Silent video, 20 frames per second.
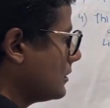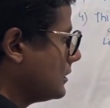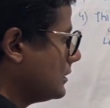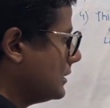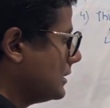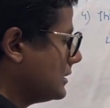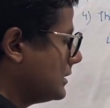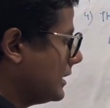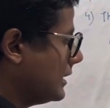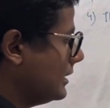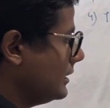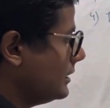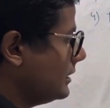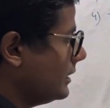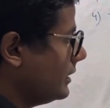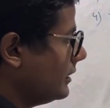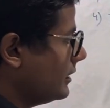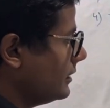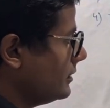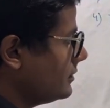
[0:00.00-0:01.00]
The second
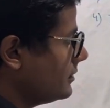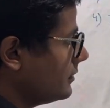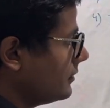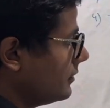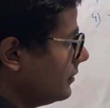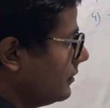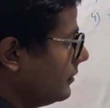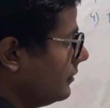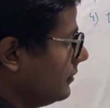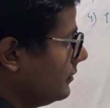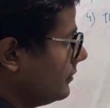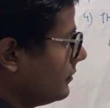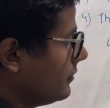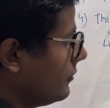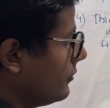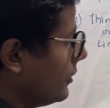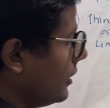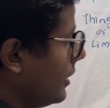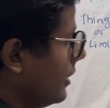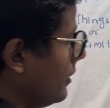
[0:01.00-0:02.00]
thing is
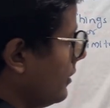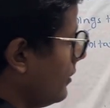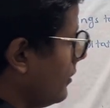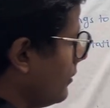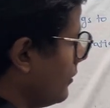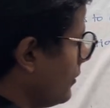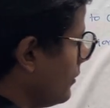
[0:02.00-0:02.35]
trend.